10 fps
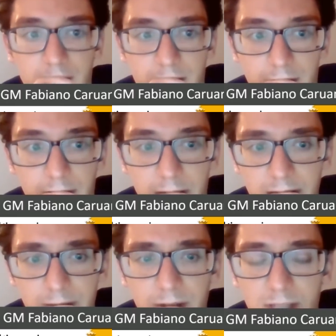Okay,
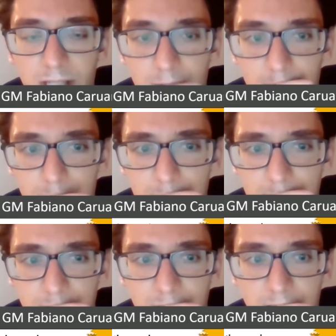d5 now.
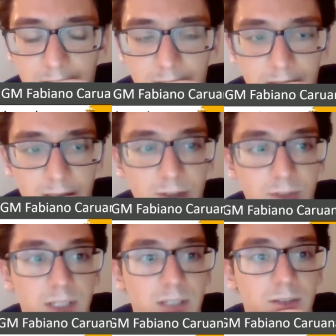Now this does
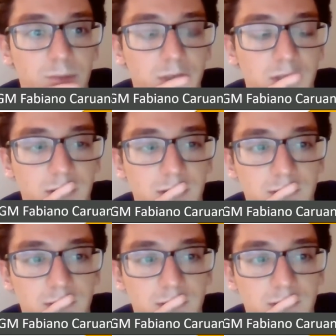look like a good position.